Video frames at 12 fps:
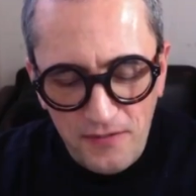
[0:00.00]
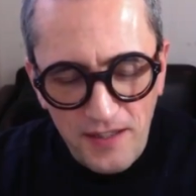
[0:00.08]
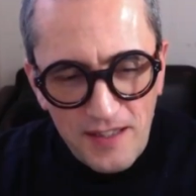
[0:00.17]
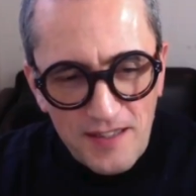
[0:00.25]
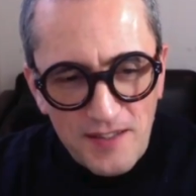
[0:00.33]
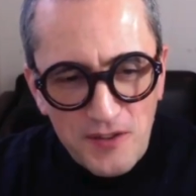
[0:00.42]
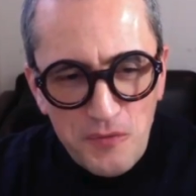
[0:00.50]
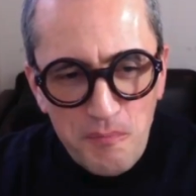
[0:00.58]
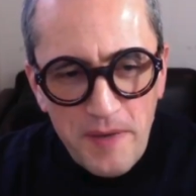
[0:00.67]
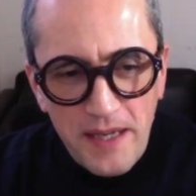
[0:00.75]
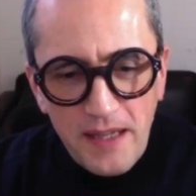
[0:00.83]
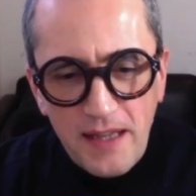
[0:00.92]
feels to
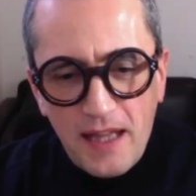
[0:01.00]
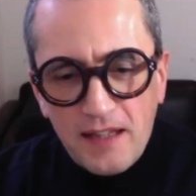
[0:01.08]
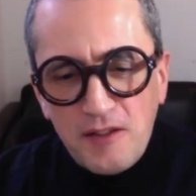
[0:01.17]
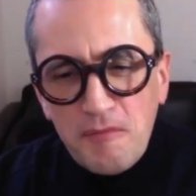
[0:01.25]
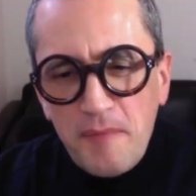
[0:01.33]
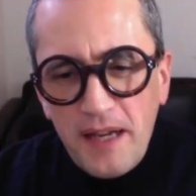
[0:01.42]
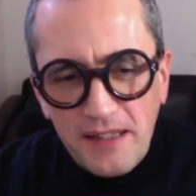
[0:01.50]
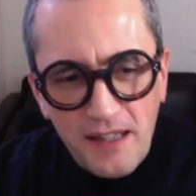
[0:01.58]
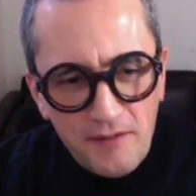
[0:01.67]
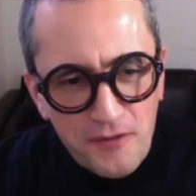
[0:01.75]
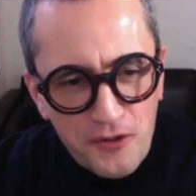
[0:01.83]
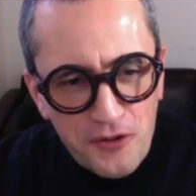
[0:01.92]
me that the
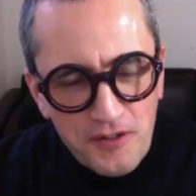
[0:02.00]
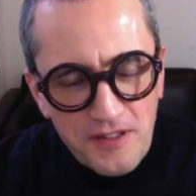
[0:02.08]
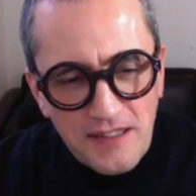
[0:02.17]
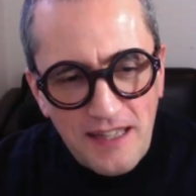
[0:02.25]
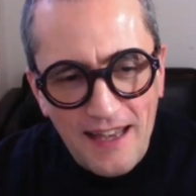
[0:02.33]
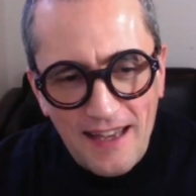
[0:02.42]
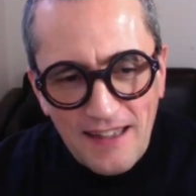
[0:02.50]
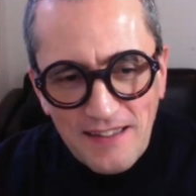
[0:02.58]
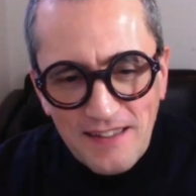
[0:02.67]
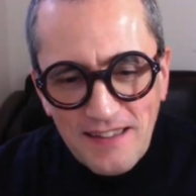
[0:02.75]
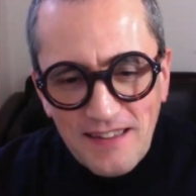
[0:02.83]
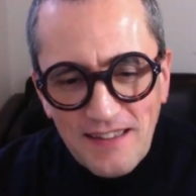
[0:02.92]
metaverse
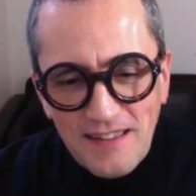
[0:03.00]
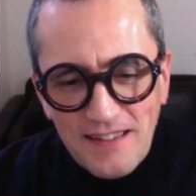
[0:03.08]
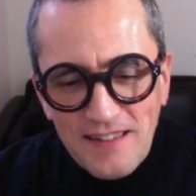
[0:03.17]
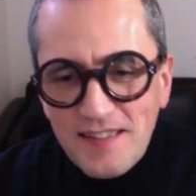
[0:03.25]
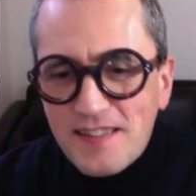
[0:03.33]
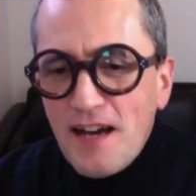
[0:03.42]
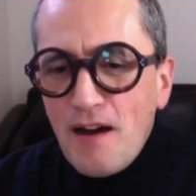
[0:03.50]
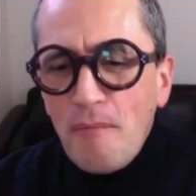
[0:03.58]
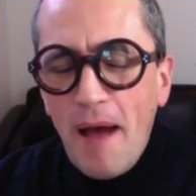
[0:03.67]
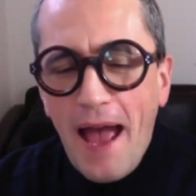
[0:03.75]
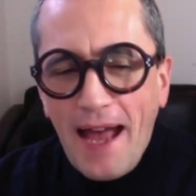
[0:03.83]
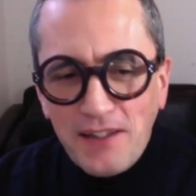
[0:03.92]
has
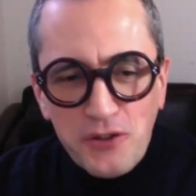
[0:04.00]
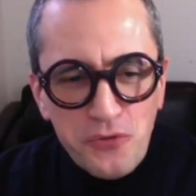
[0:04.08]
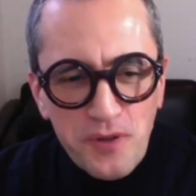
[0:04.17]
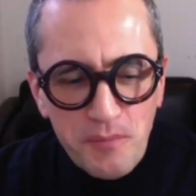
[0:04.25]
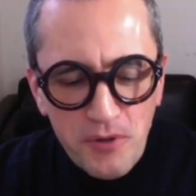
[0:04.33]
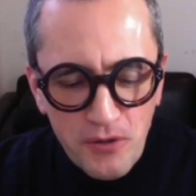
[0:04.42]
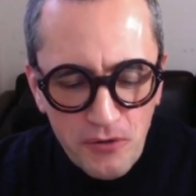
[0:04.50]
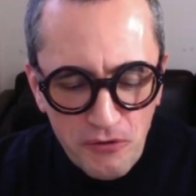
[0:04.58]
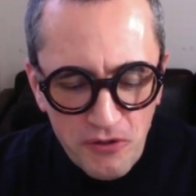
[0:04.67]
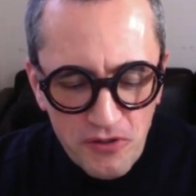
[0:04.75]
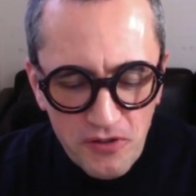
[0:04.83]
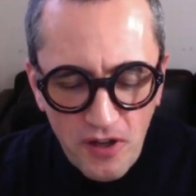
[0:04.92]
some
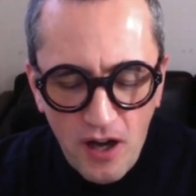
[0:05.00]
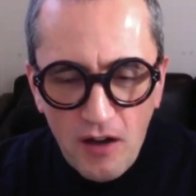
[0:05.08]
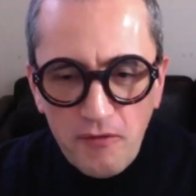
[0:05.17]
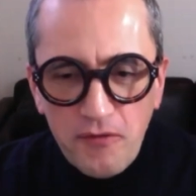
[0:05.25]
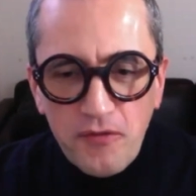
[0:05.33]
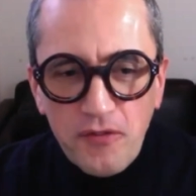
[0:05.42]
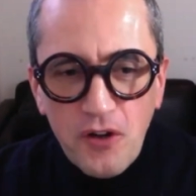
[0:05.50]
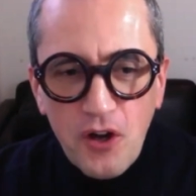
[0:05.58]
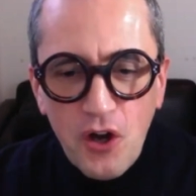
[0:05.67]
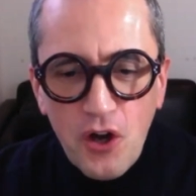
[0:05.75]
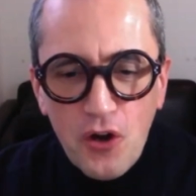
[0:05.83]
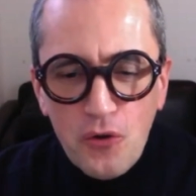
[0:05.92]
attributes of
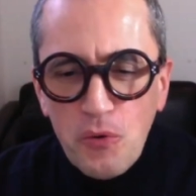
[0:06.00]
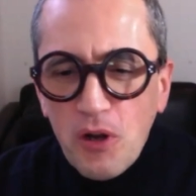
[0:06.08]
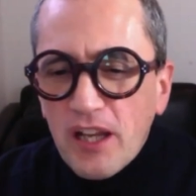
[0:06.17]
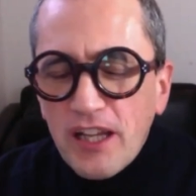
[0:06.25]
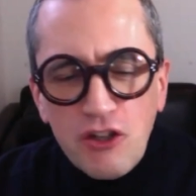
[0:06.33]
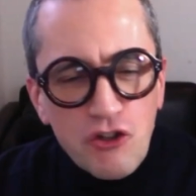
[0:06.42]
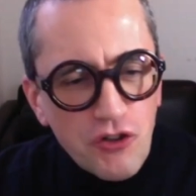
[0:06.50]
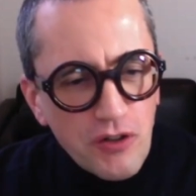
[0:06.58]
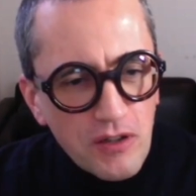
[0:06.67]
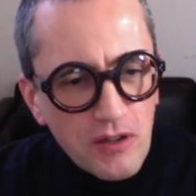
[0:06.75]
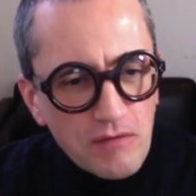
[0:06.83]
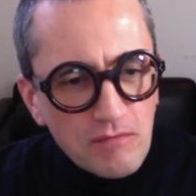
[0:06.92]
a religion.